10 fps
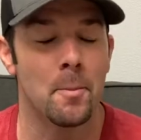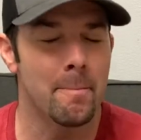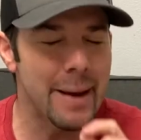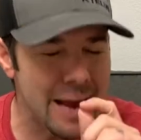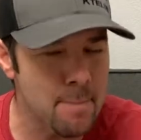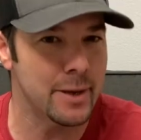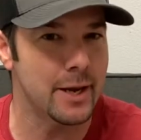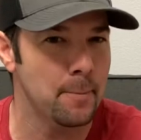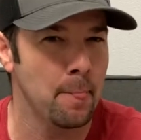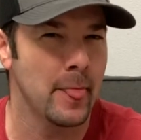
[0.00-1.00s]

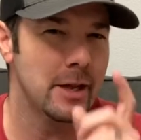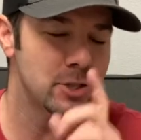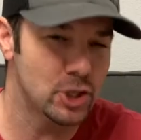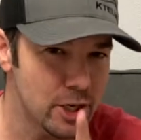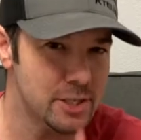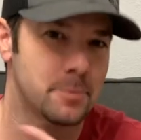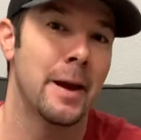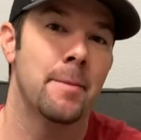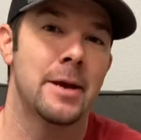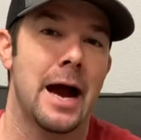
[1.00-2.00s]
Maybe, just
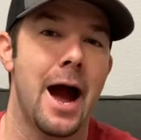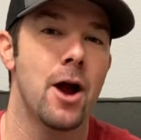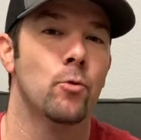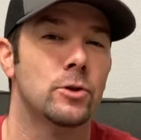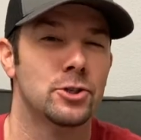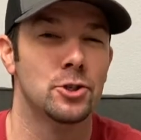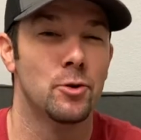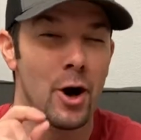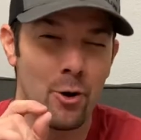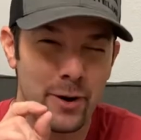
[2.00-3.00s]
maybe, I will do
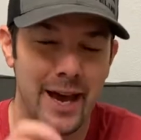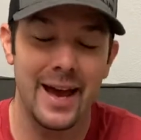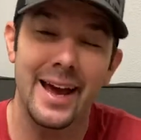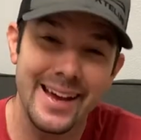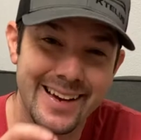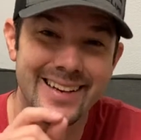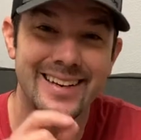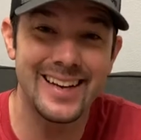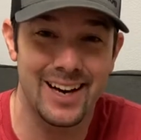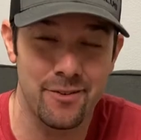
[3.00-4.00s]
okay
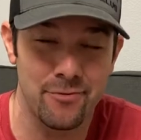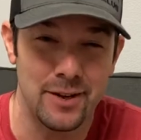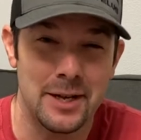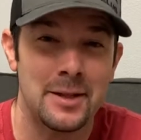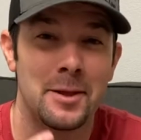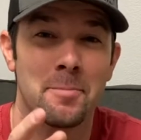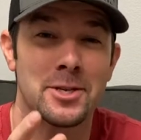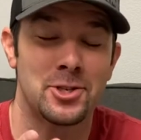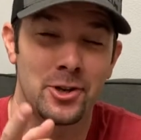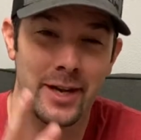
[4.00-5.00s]
enough that Mr.